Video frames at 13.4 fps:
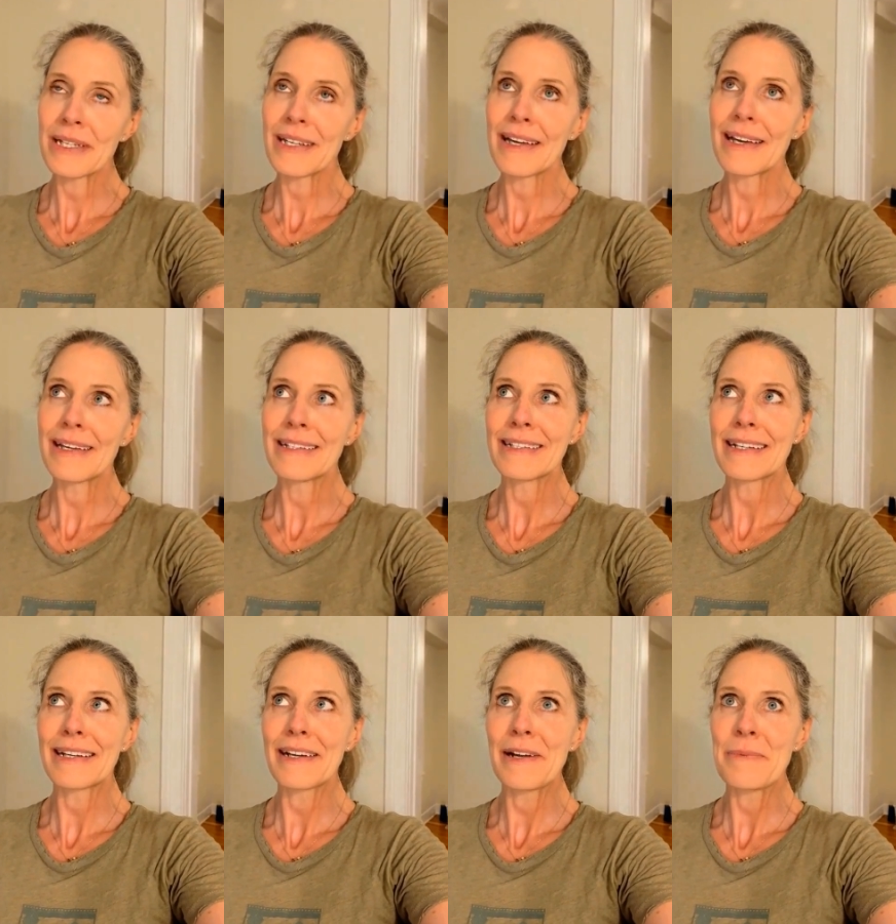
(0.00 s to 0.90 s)
and
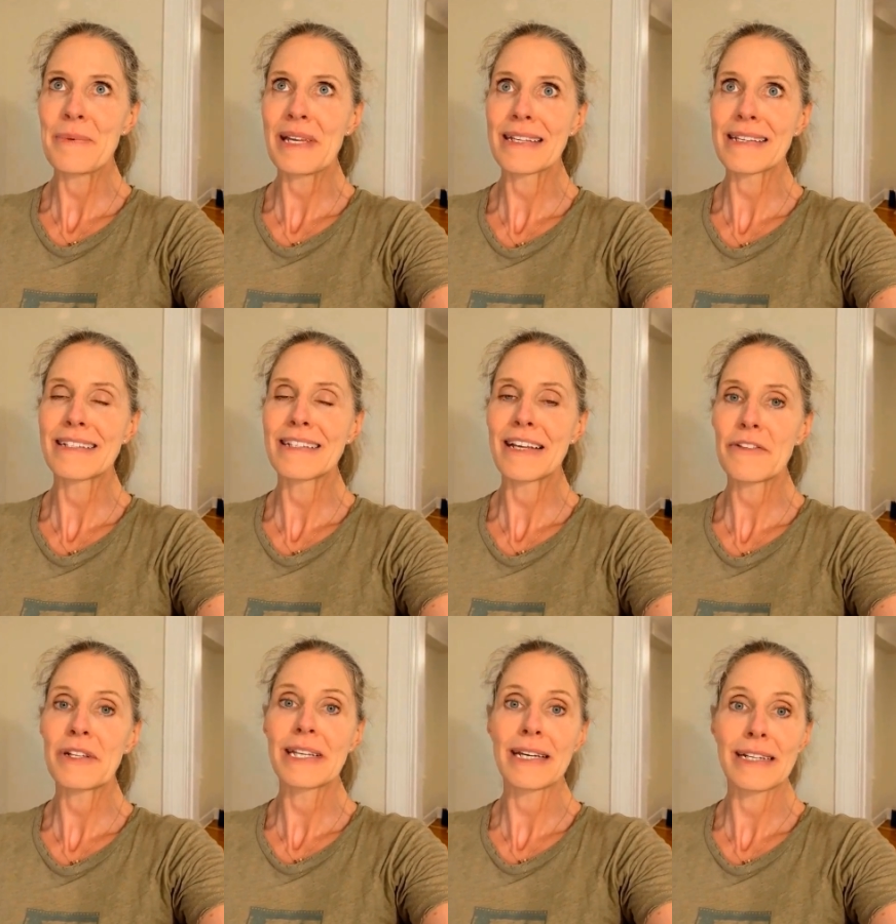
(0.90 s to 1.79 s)
because I
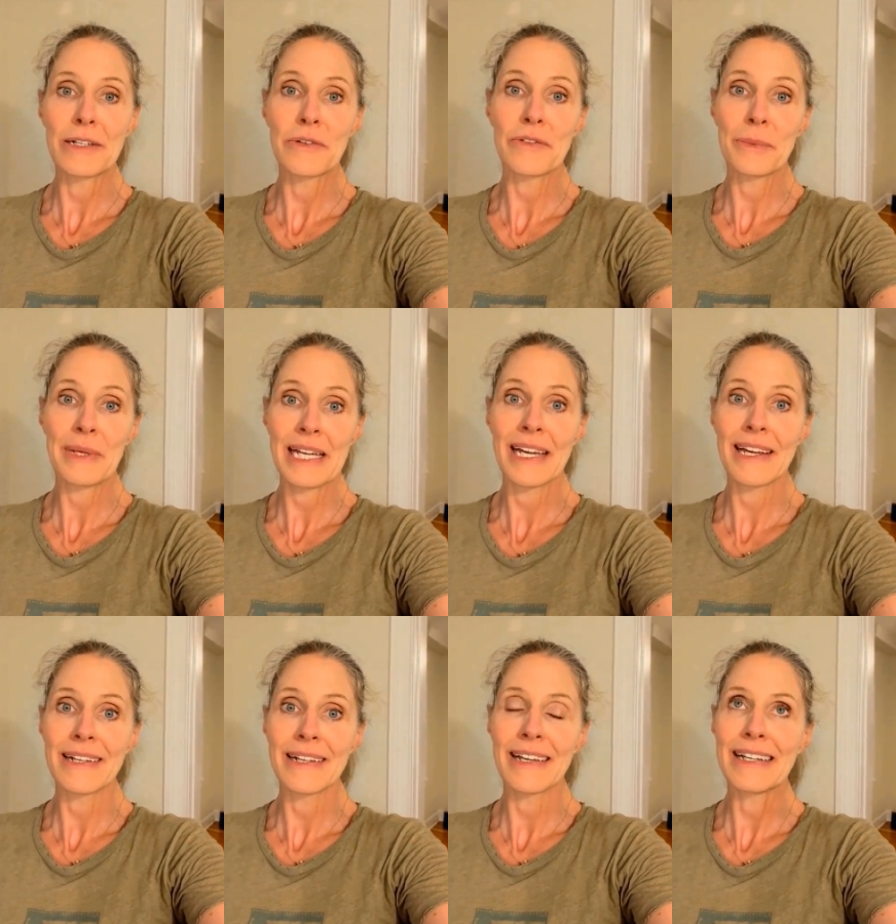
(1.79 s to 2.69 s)
definitely got in over my
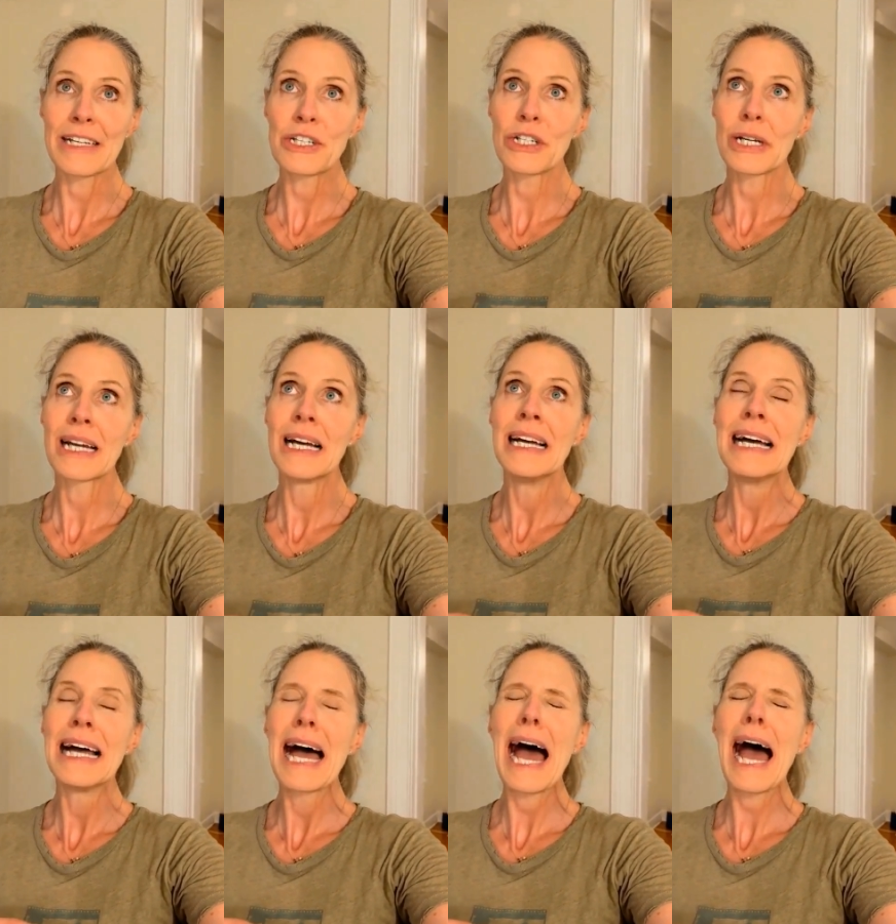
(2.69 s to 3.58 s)
head, and it took
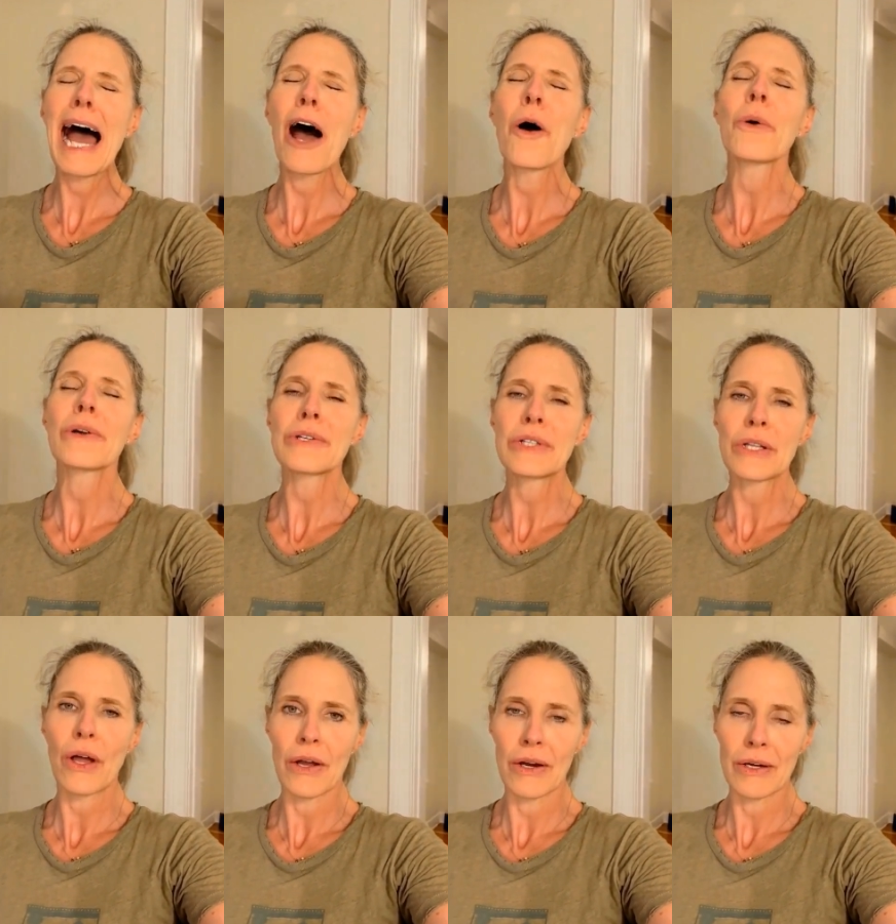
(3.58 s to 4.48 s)
hours
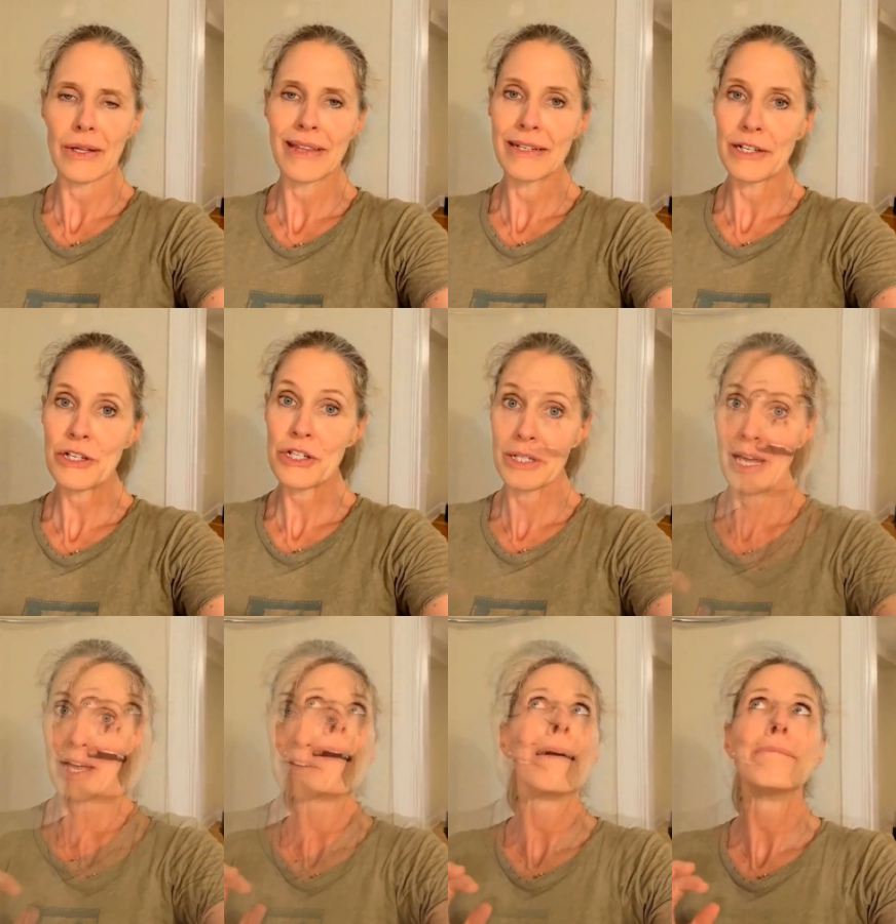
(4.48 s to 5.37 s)
longer than it should
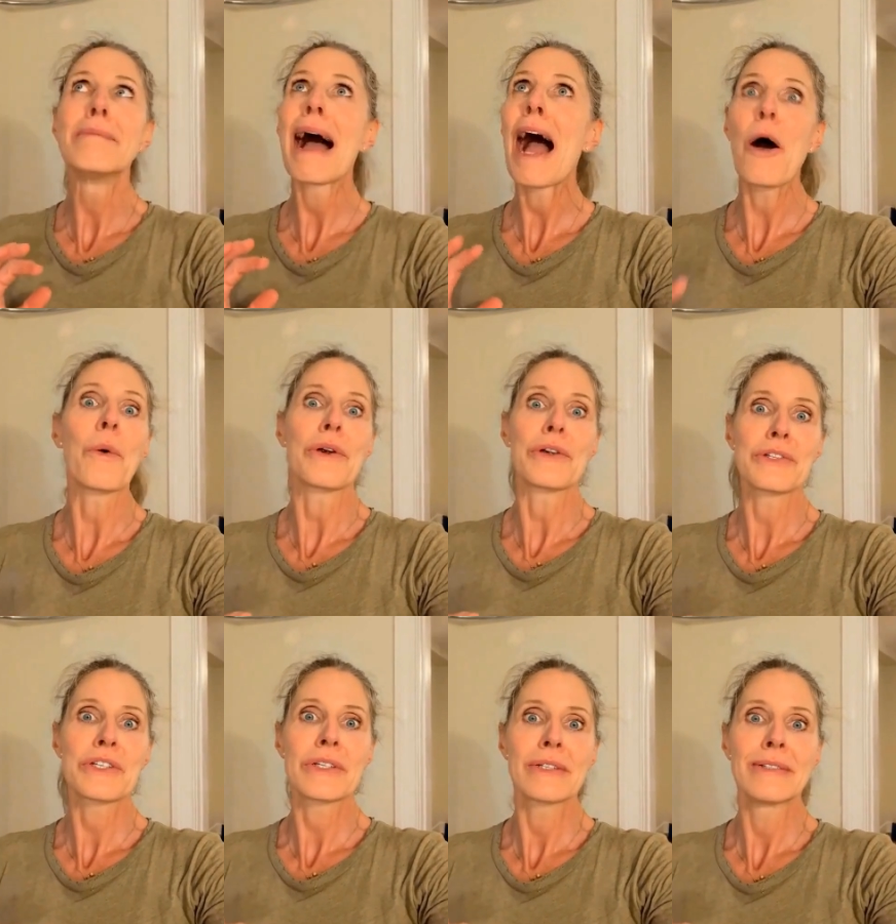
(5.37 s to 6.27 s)
have.
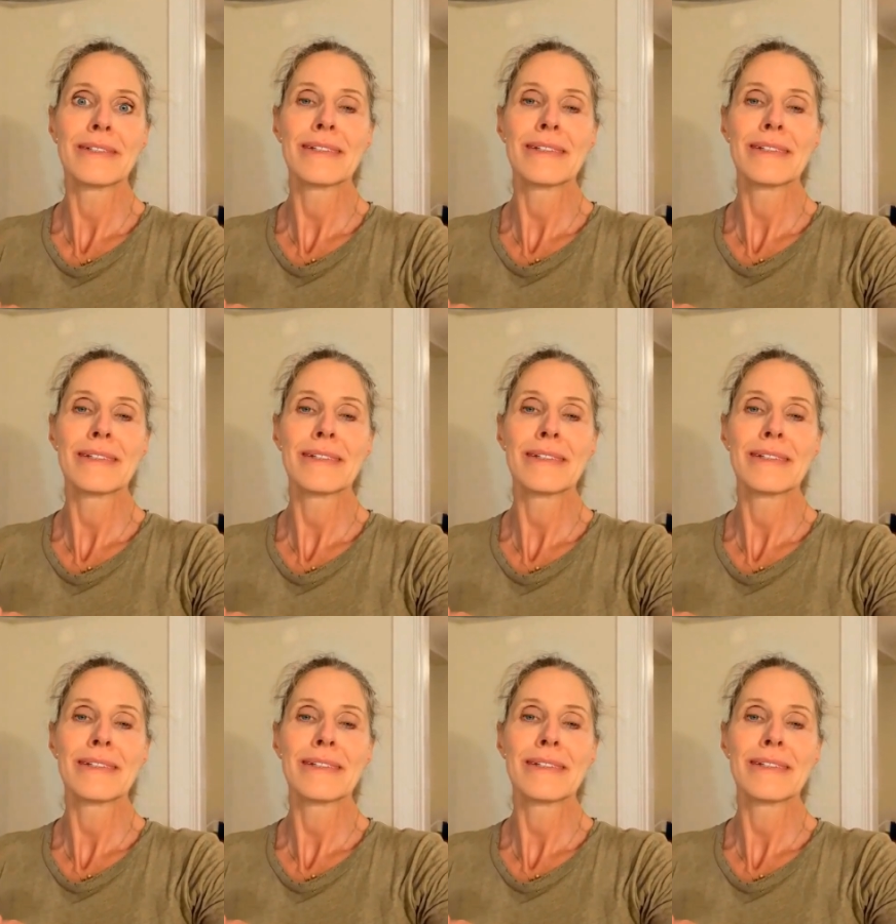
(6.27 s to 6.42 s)
Hours.